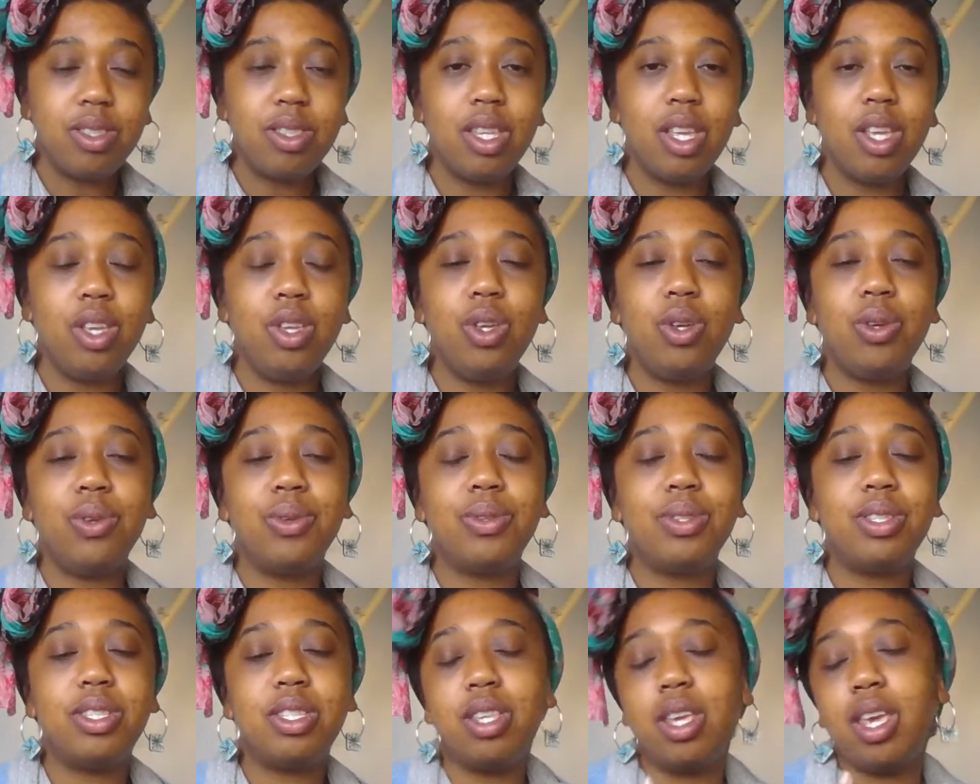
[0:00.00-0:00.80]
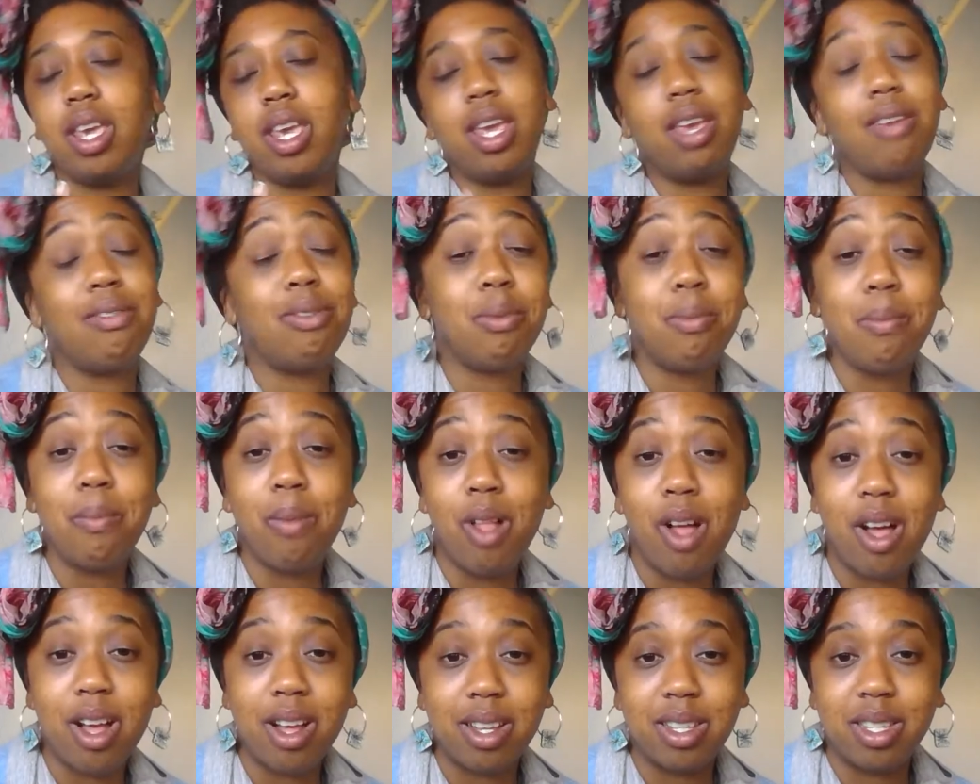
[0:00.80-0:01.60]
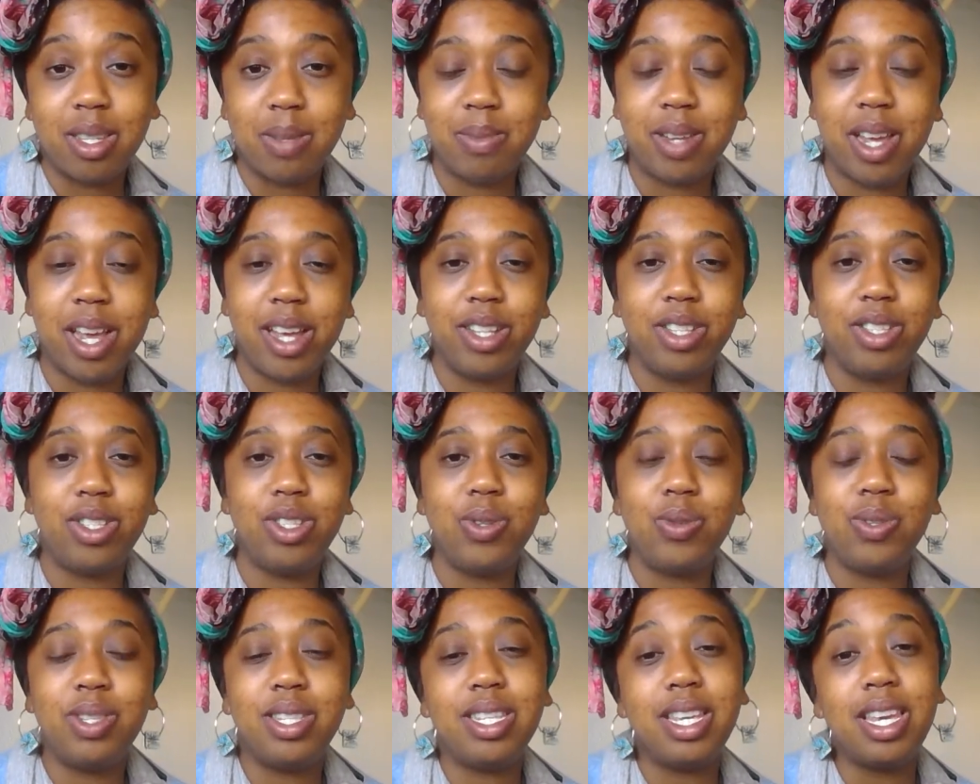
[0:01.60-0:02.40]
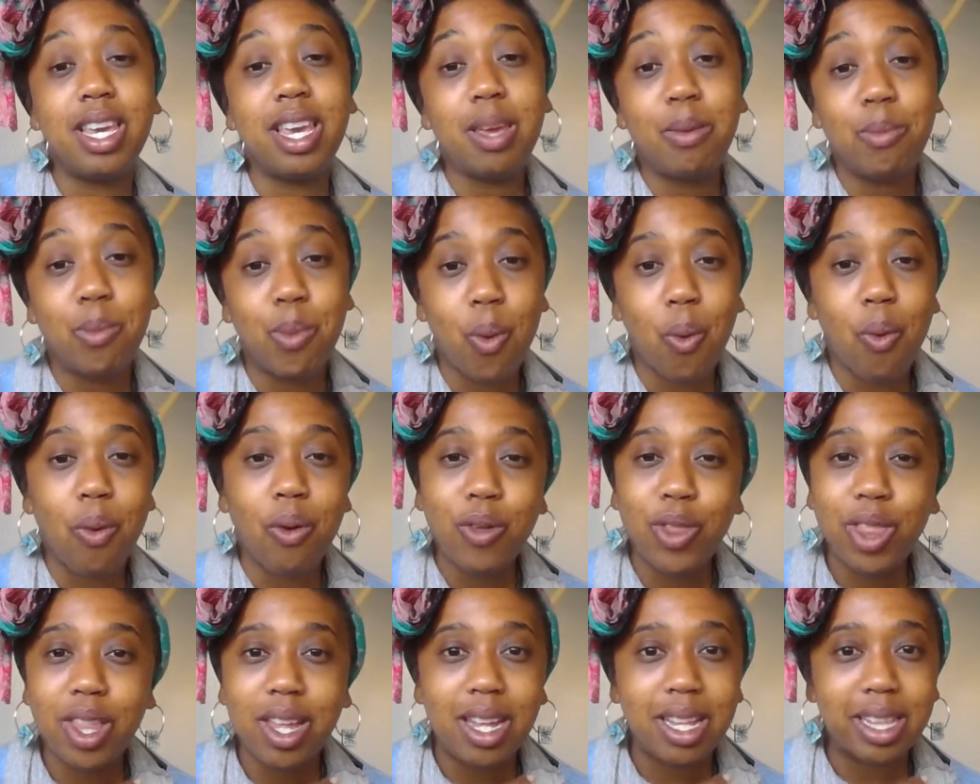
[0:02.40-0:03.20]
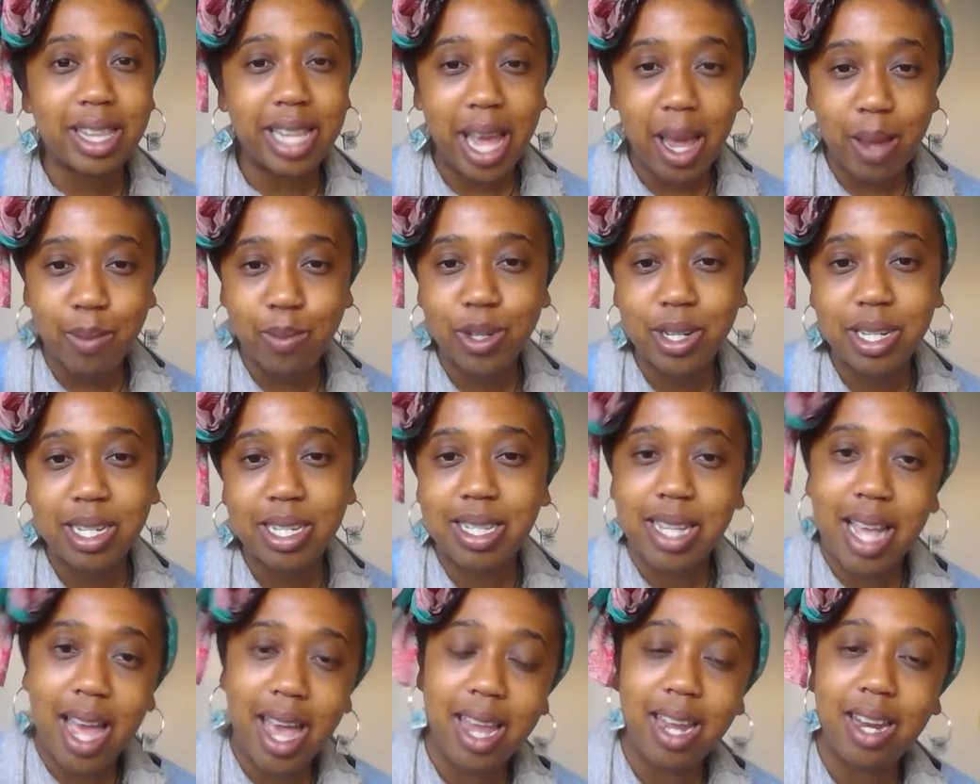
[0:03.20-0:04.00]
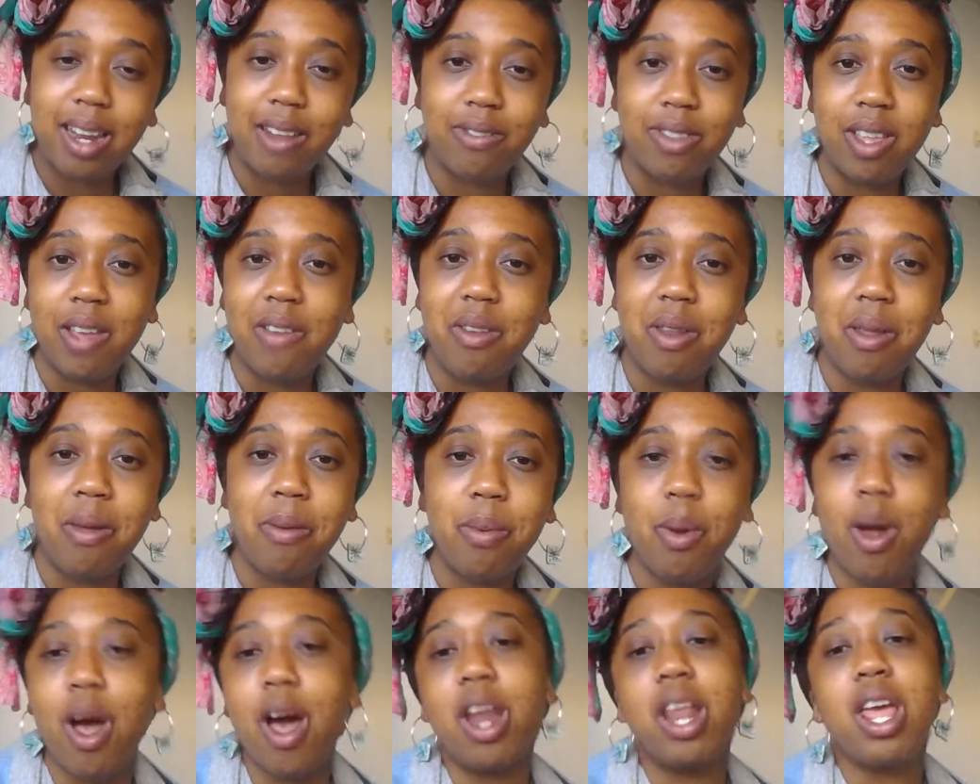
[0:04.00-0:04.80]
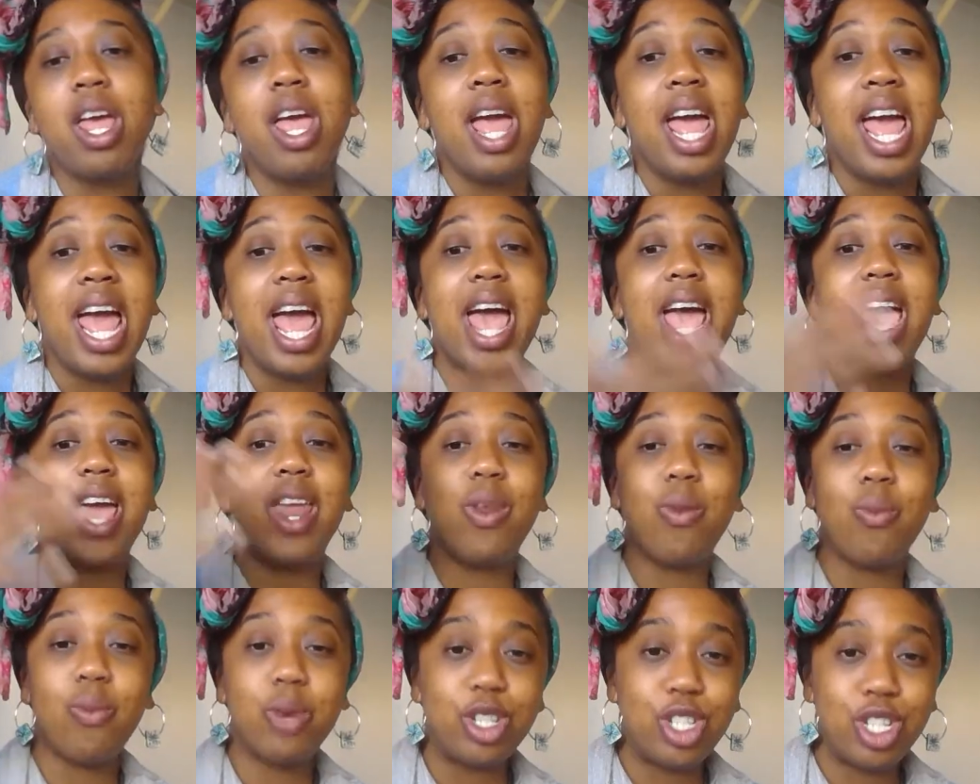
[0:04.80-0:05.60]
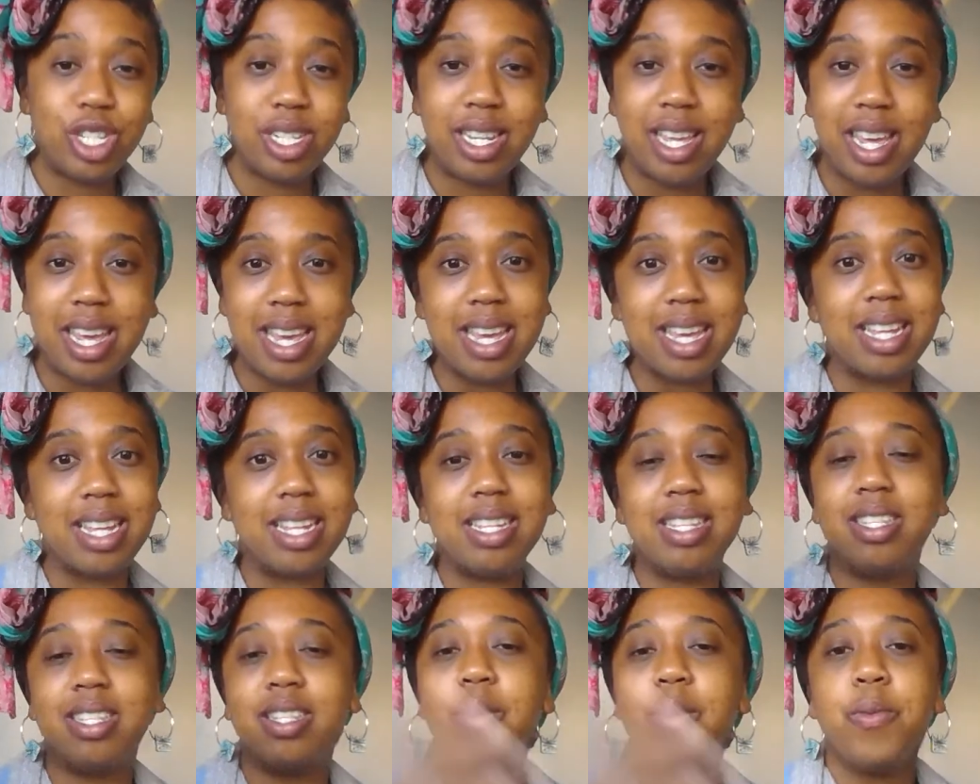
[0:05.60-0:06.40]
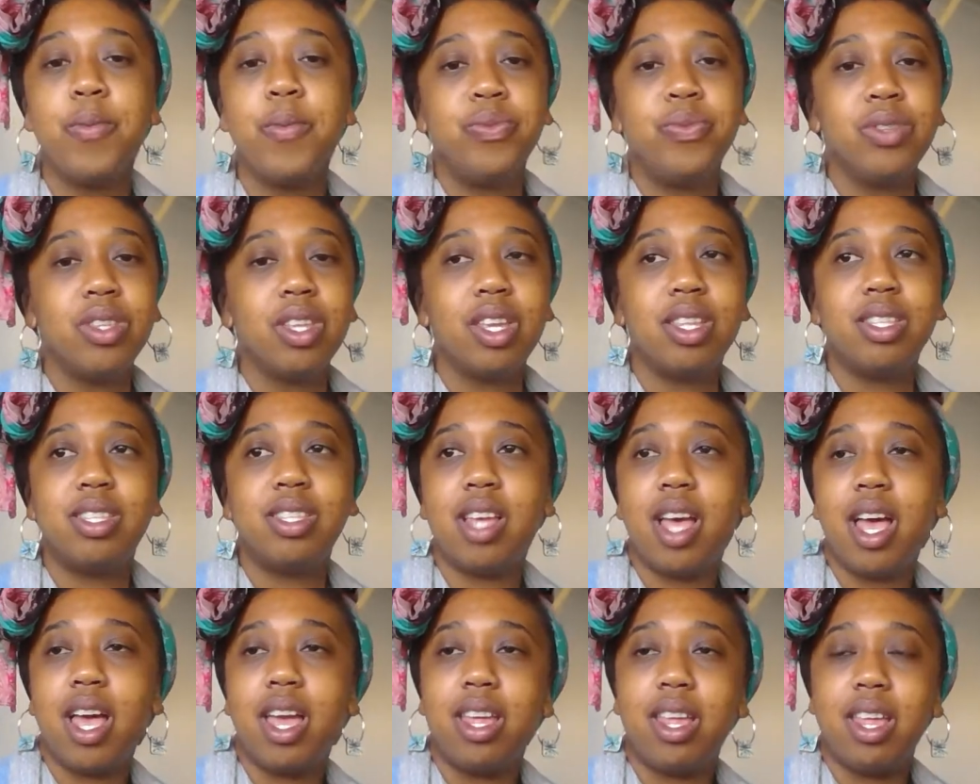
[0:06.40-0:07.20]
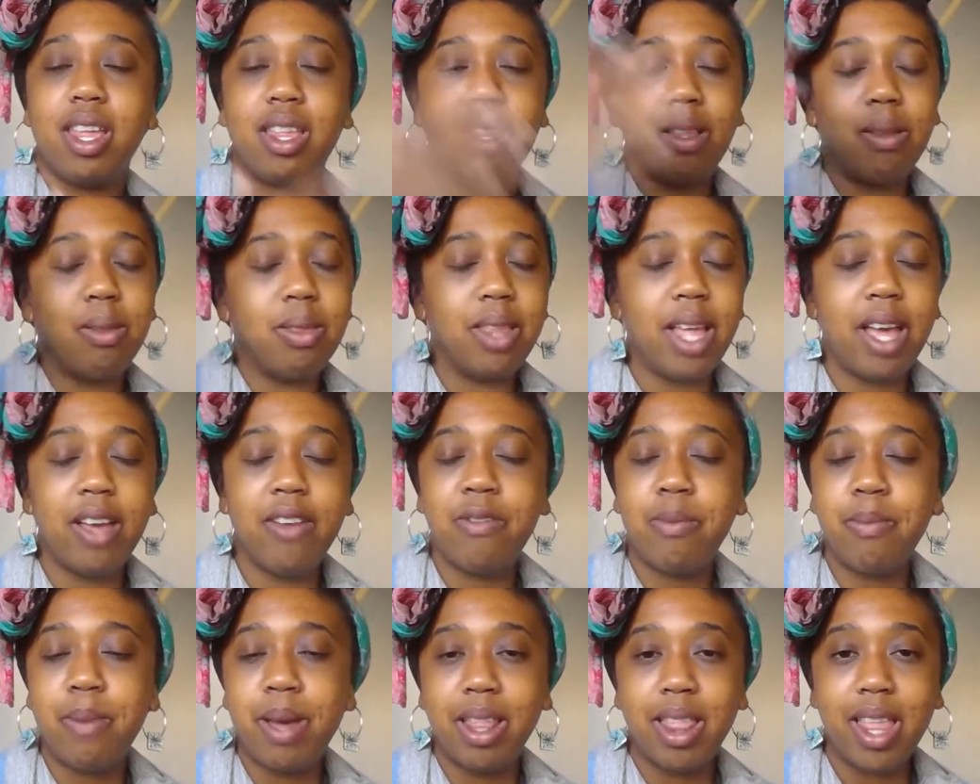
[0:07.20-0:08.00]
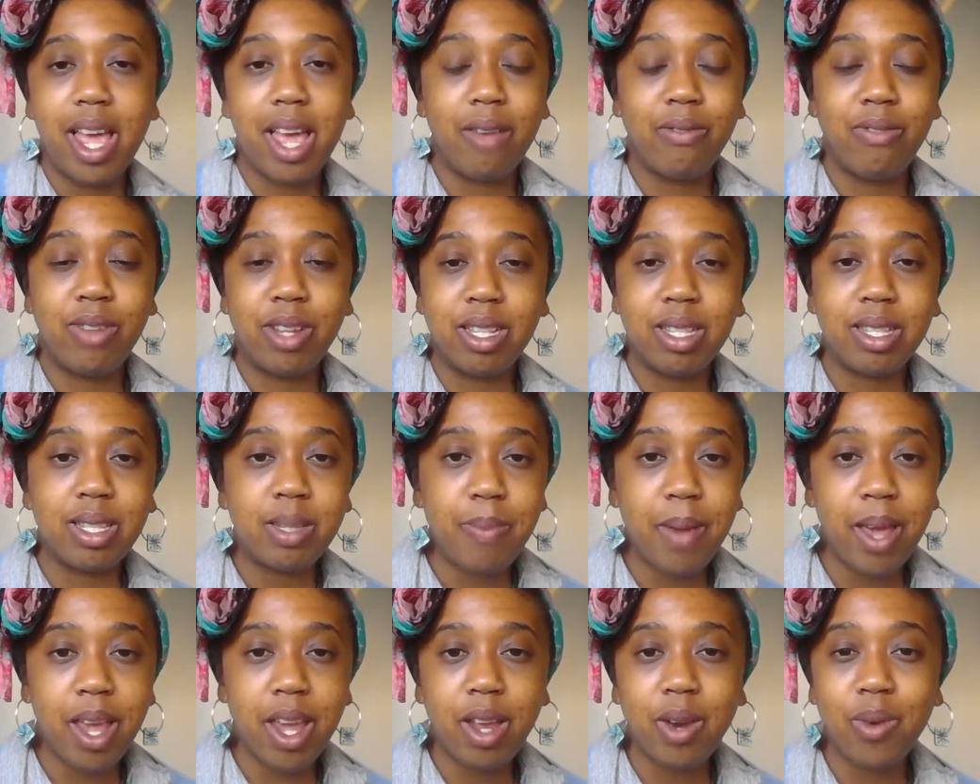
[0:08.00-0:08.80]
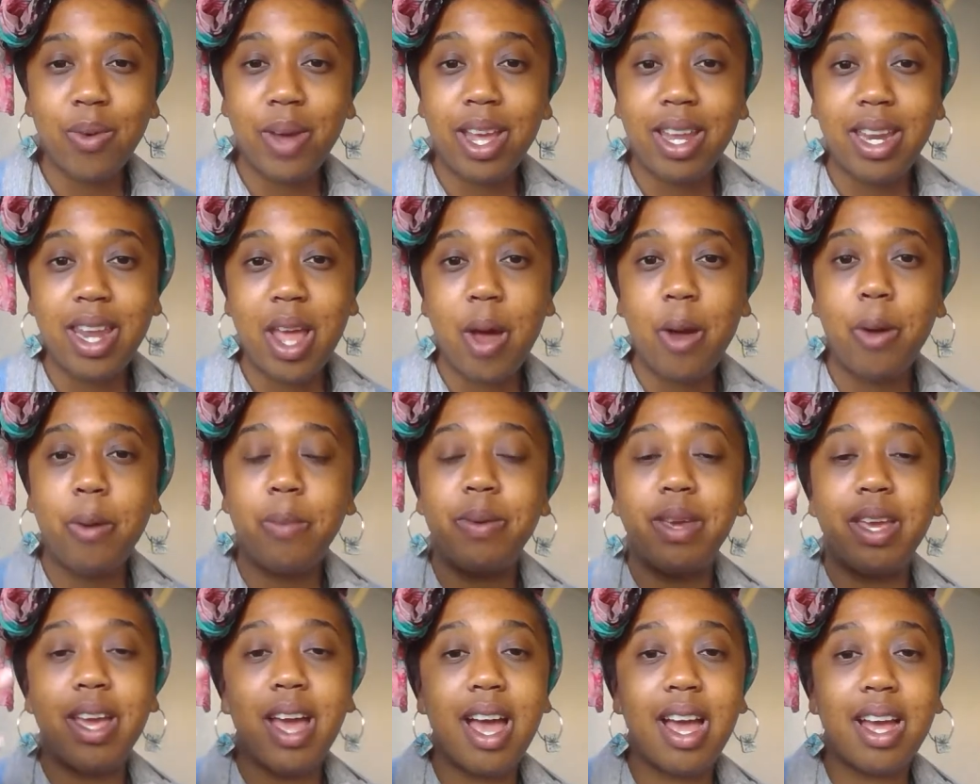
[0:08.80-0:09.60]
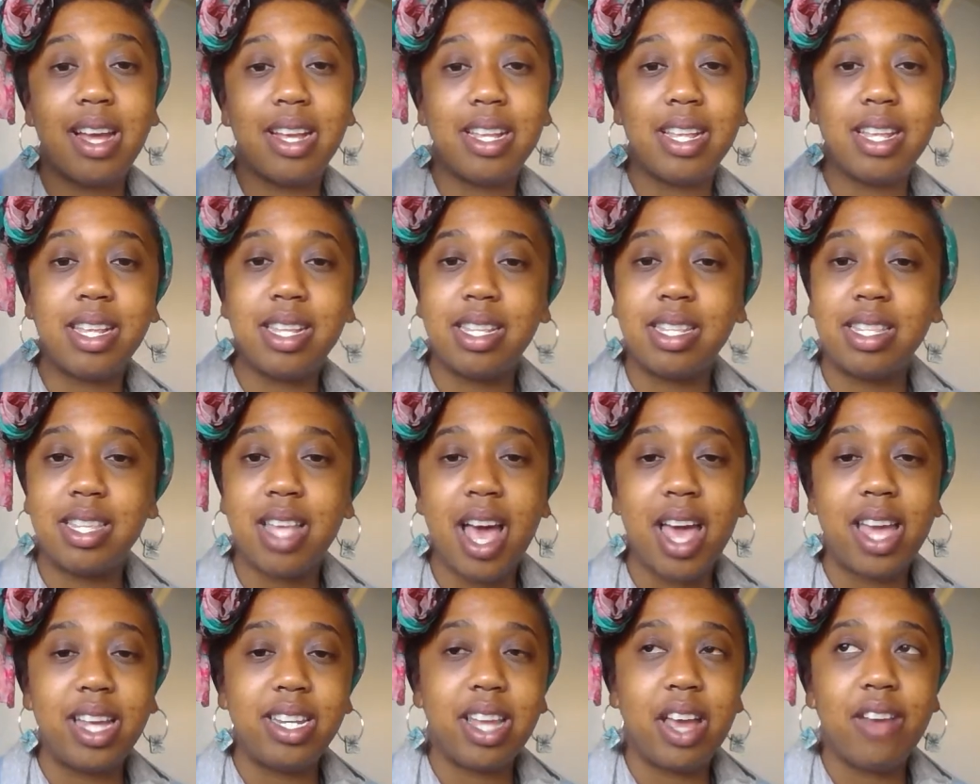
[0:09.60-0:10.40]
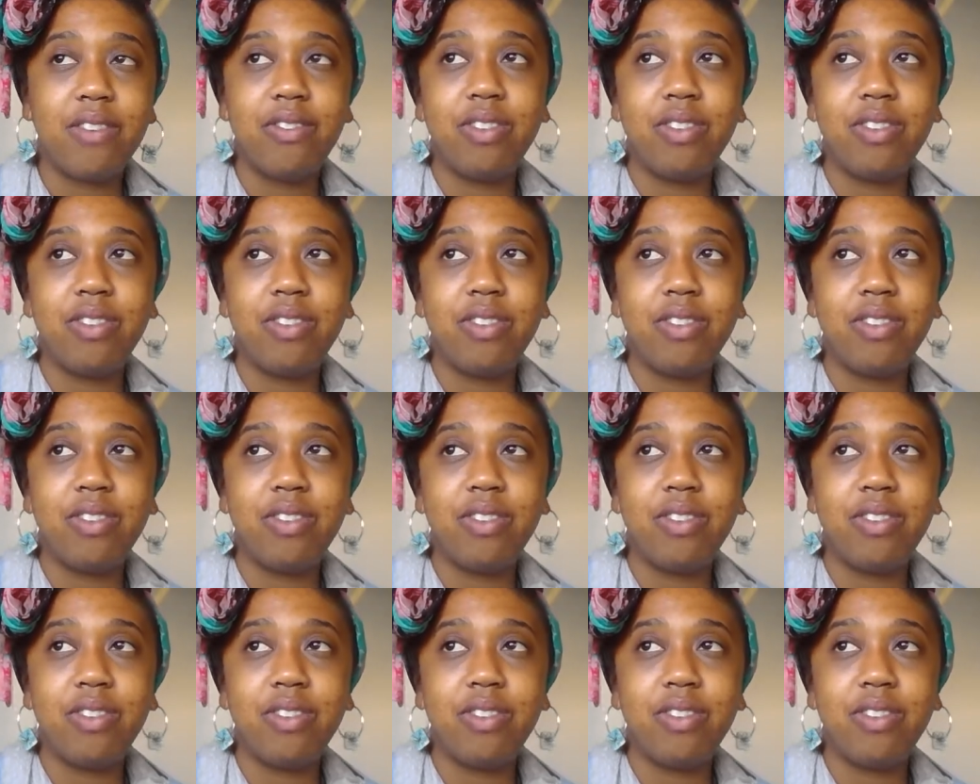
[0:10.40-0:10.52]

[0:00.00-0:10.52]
you see, even blogs, sometimes you see more the glamorous side of living abroad, and which it is. I love my life in Spain right now because I